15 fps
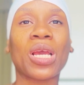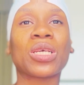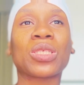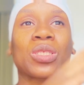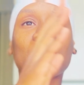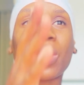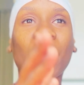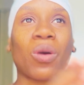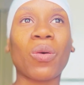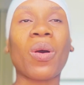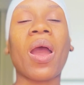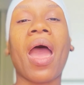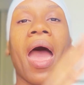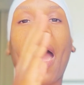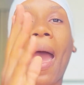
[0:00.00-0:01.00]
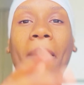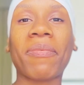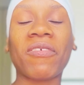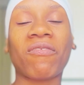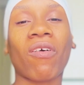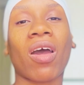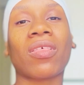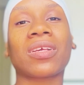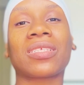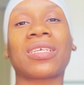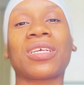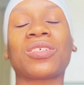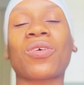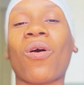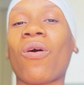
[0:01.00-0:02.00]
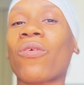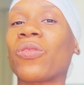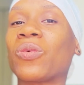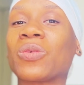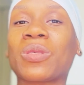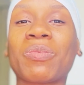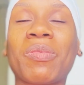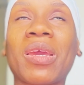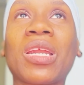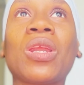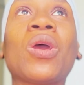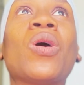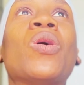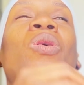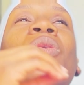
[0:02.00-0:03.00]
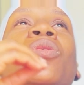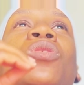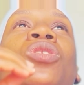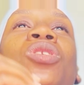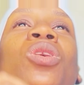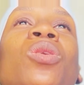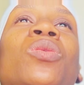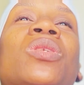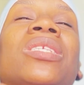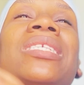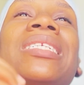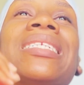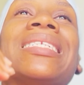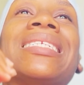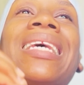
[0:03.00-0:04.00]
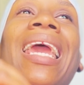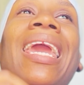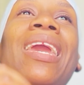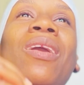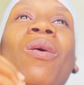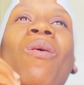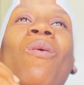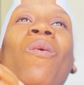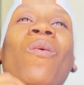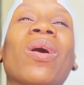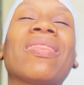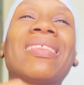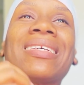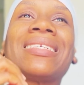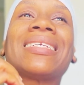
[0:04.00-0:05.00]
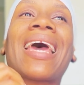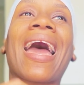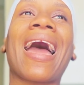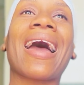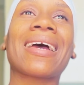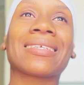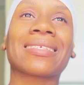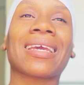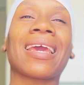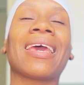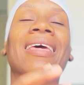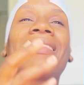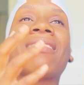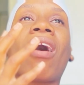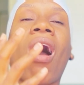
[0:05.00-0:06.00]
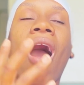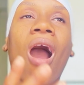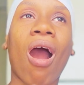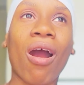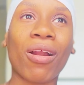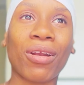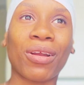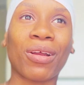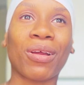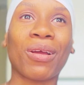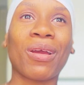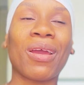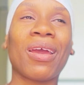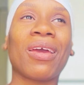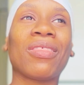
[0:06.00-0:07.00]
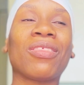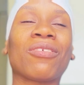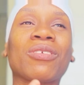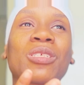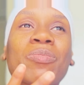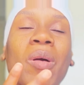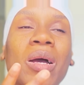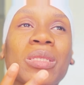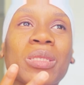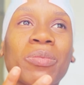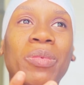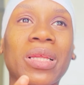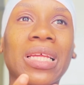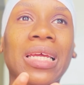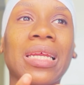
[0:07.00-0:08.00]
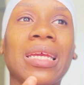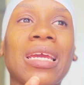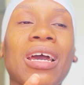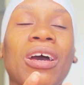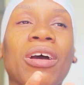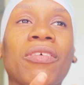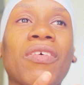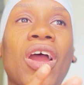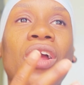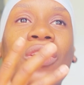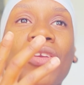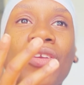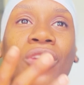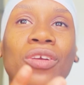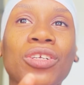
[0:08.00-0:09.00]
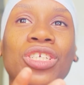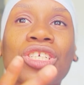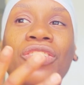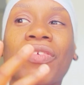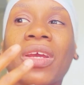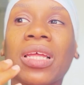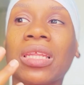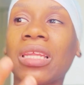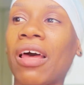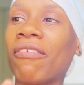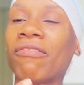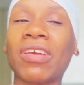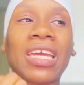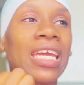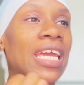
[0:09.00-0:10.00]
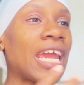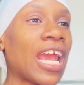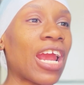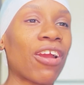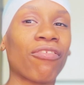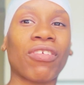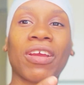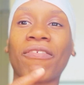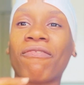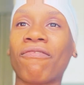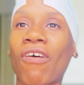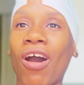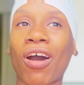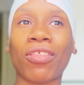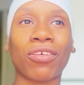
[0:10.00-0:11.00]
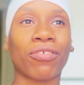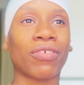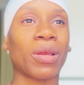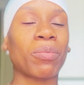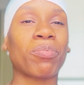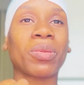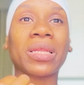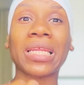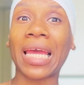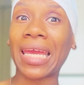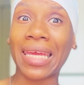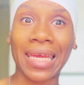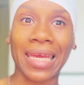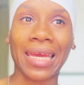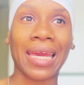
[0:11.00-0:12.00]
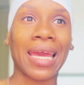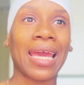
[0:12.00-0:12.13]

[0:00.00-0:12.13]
So happy Father's Day to all those men who chose to take on the task, the honor, the responsibility of nurturing, loving, caring, fathering, playing,